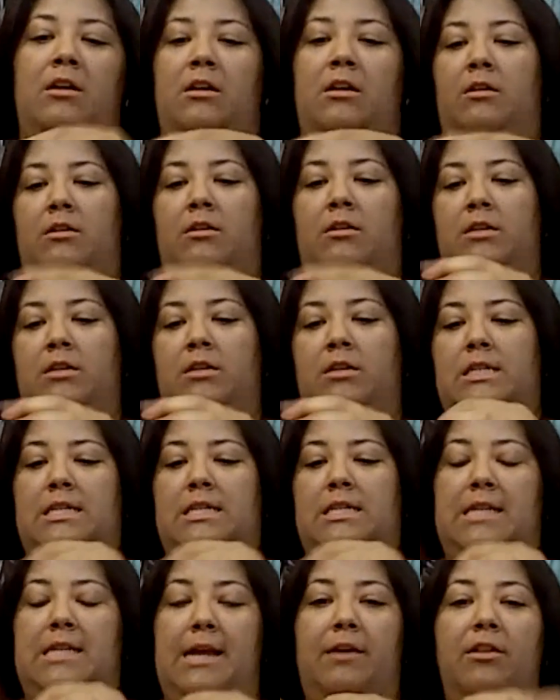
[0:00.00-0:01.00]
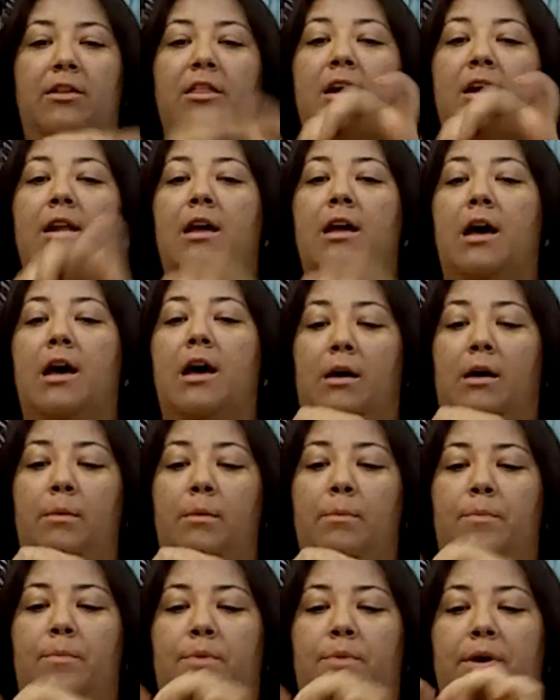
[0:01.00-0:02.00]
Let's tear that up
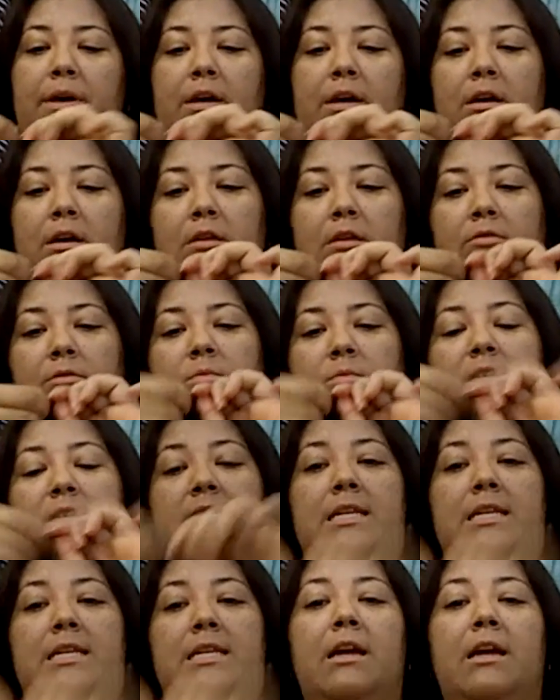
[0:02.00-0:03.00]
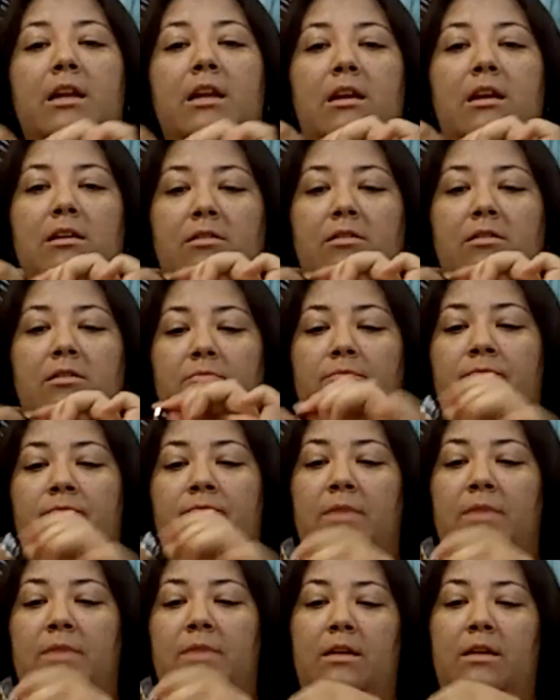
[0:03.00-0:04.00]
from the side.
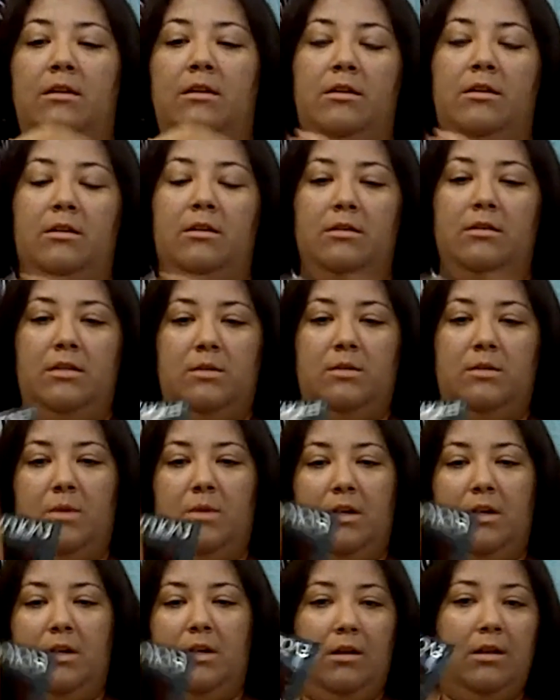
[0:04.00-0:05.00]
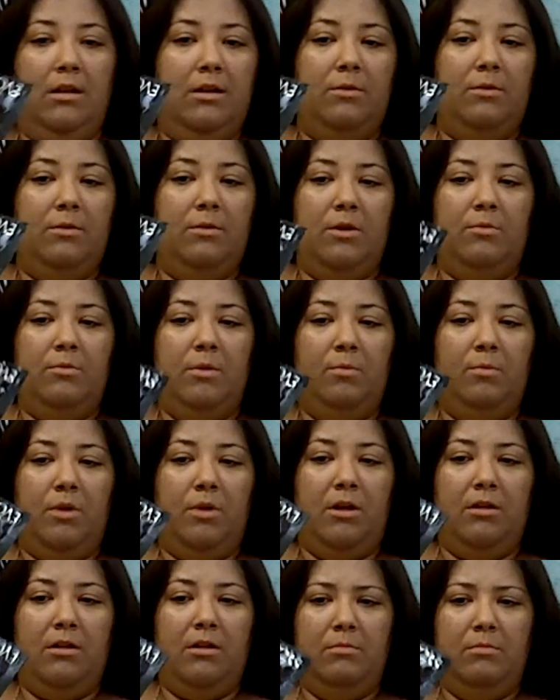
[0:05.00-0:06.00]
Just put a little bit on my
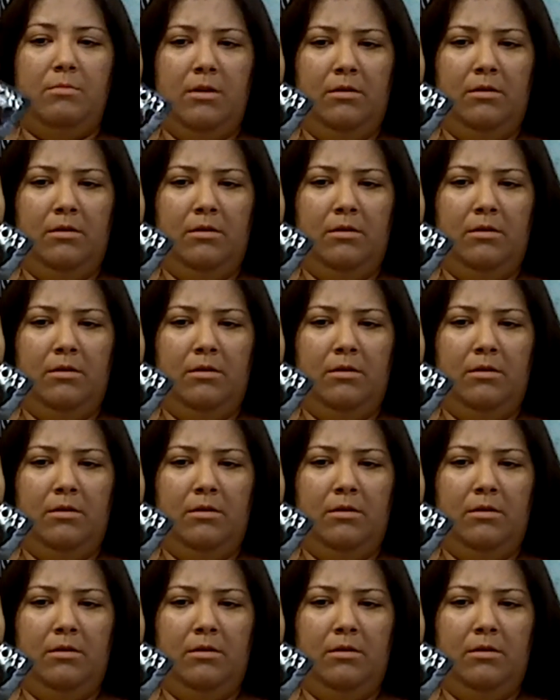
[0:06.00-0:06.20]
palm.